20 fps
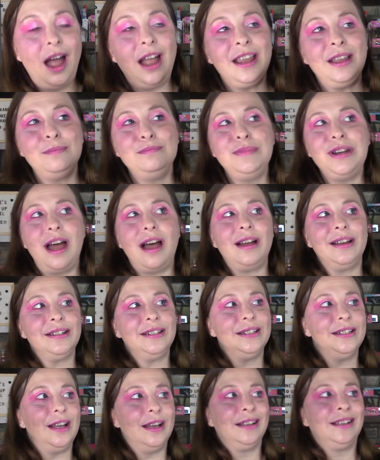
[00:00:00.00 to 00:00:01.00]
am
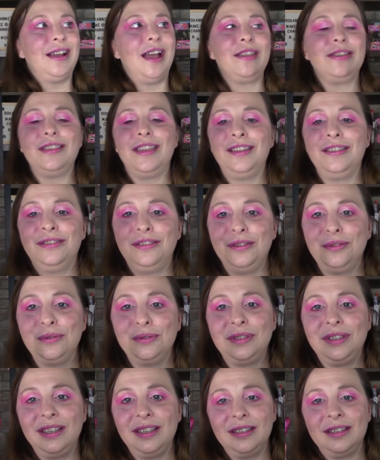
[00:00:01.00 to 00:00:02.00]
not a gun
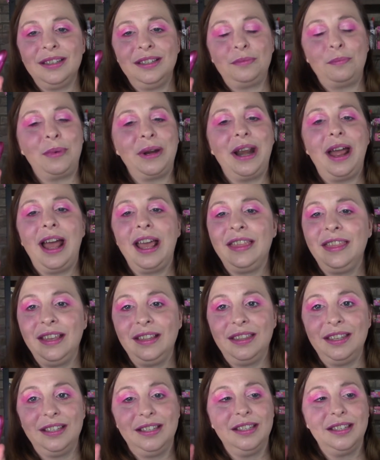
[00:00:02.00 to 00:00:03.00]
enthusiast, but I
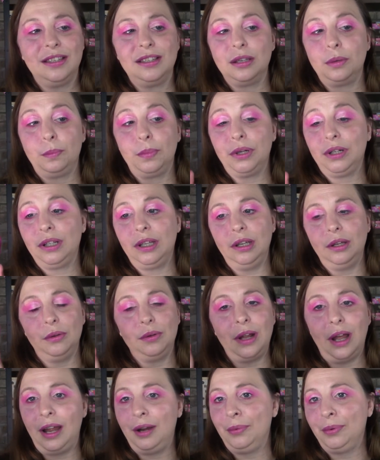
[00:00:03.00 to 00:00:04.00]
think this is super cute.
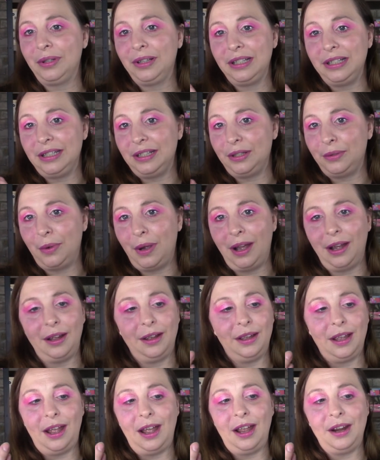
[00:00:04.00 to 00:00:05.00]
I really do.
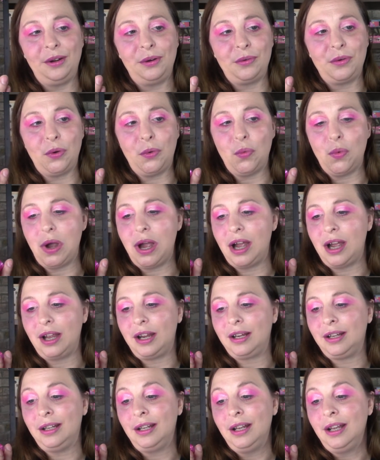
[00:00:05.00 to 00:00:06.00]
I don't know
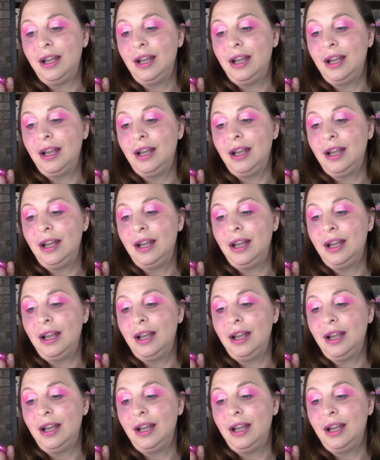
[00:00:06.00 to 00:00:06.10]
why.